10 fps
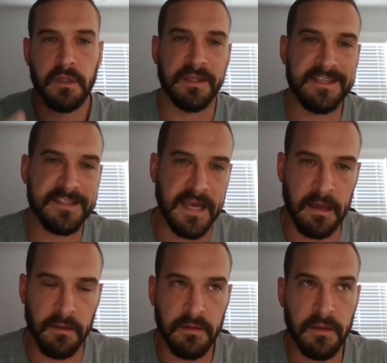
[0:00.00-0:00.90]
lease
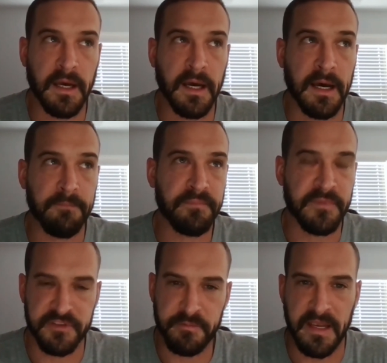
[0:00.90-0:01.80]
out the
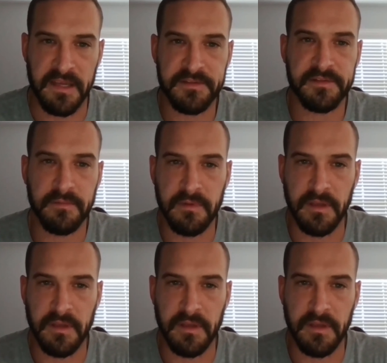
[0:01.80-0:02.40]
space